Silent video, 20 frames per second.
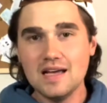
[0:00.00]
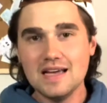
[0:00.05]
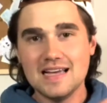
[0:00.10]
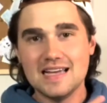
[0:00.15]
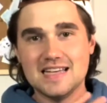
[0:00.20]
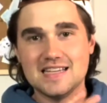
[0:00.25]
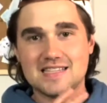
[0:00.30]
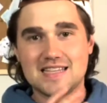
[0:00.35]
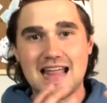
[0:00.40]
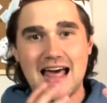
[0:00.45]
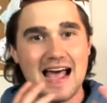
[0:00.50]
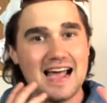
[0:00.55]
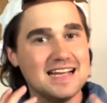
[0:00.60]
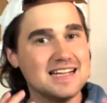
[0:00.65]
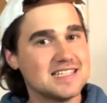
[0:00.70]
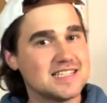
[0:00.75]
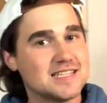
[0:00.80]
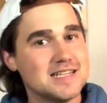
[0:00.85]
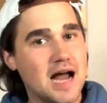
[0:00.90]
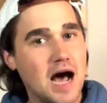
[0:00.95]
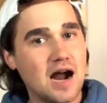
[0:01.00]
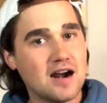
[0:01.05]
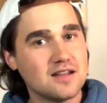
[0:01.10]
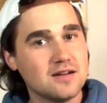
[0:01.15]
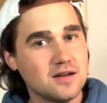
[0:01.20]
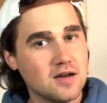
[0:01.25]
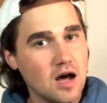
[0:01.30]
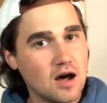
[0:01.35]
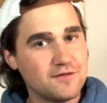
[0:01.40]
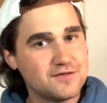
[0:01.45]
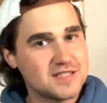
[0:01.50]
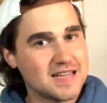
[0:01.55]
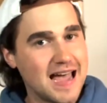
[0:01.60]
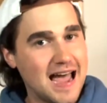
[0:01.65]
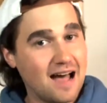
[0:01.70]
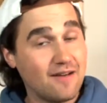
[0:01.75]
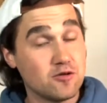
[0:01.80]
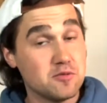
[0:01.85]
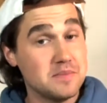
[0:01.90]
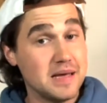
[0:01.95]
is that it's not enough to
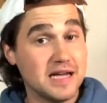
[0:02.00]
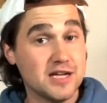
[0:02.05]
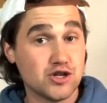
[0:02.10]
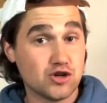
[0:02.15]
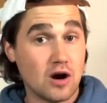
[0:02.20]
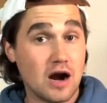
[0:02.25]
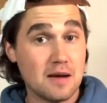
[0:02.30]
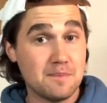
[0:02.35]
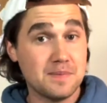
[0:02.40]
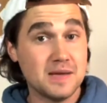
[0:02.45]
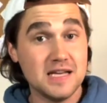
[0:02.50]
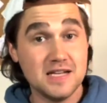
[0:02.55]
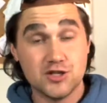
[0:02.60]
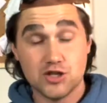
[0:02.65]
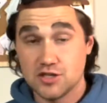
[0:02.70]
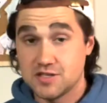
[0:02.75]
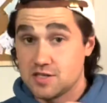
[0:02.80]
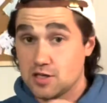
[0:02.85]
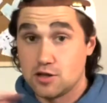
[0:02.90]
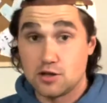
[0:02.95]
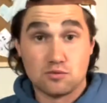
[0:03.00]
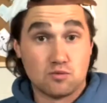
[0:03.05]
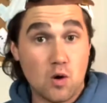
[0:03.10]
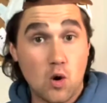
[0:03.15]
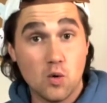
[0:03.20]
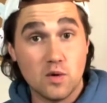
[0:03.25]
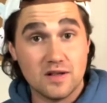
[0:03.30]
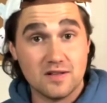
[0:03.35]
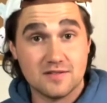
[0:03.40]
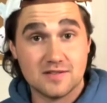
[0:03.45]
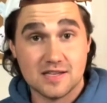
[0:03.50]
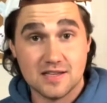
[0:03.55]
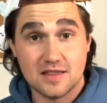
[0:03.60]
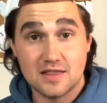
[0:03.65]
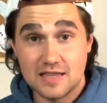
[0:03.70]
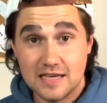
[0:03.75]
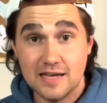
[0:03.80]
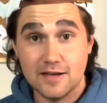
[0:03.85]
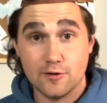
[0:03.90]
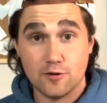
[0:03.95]
have a major IP just to throw it into
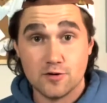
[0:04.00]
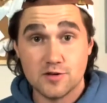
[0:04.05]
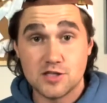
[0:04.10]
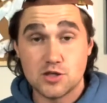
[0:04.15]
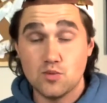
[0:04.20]
theaters.